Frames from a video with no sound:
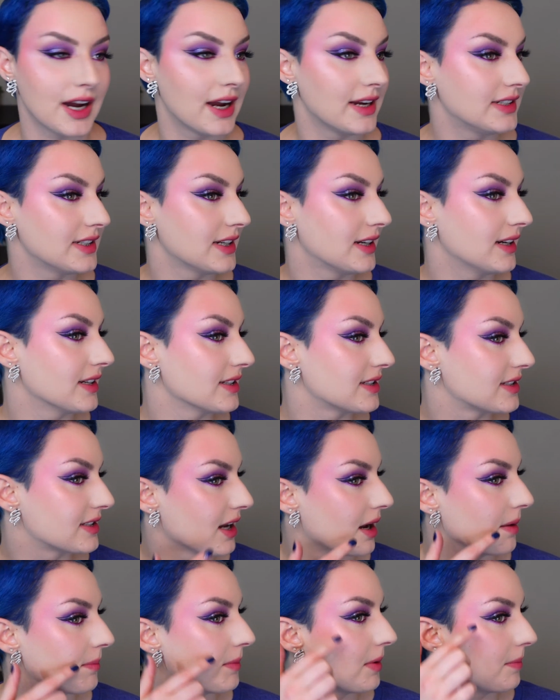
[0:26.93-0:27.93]
I did
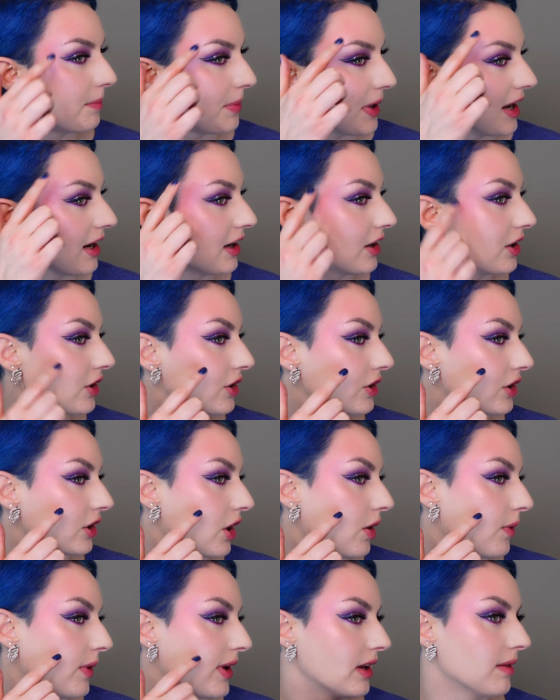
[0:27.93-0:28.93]
some pink
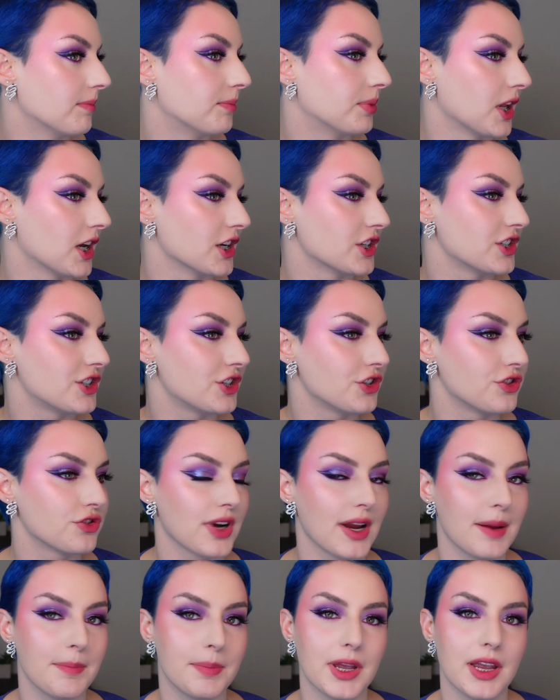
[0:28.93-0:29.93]
glowy blush
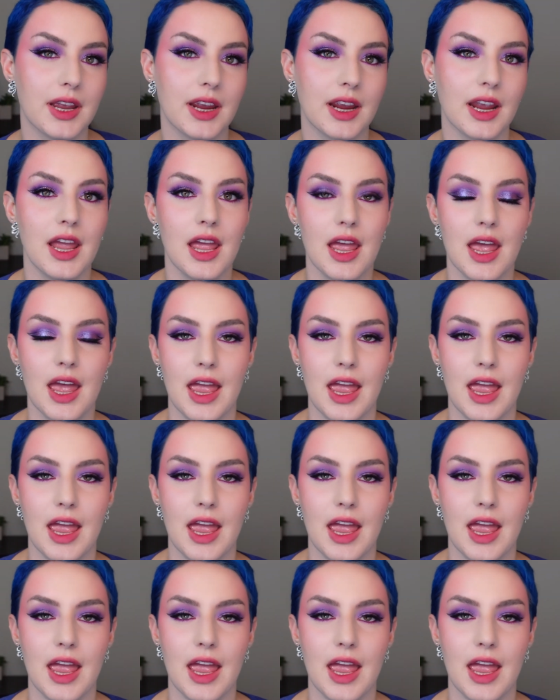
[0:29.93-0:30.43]
draping,